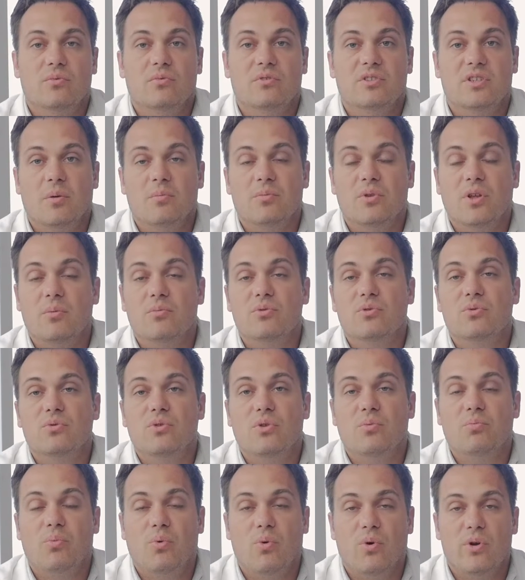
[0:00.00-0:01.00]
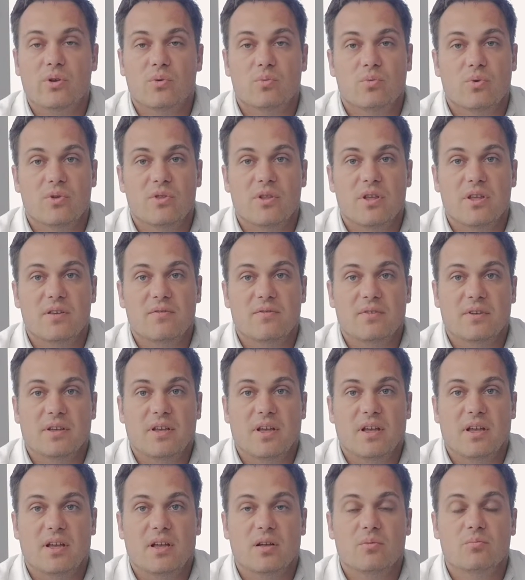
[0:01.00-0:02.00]
sometimes to the point where they even
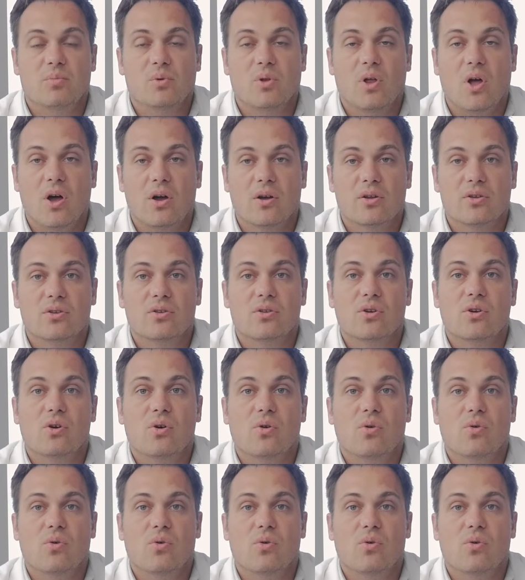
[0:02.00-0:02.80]
can get blocked,